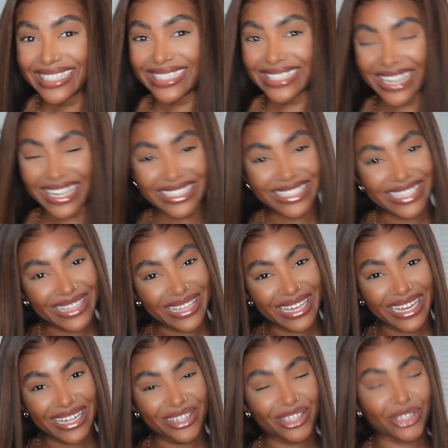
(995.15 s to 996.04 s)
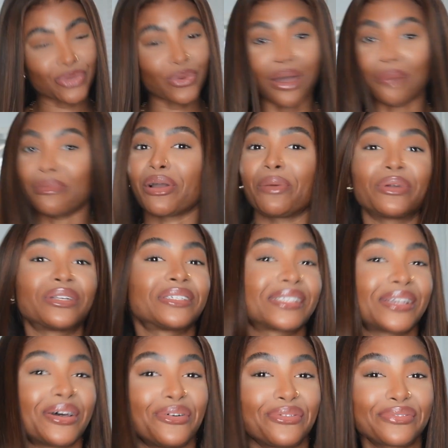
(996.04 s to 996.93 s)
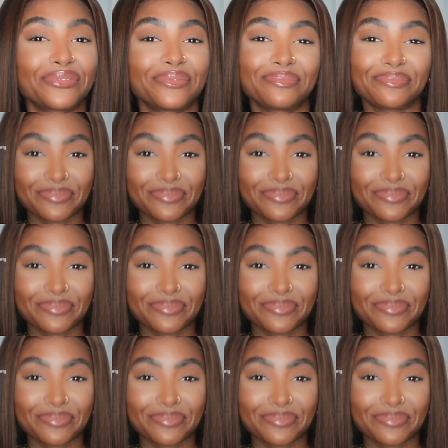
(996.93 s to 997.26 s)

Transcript: So until then, just go and make up on yourself.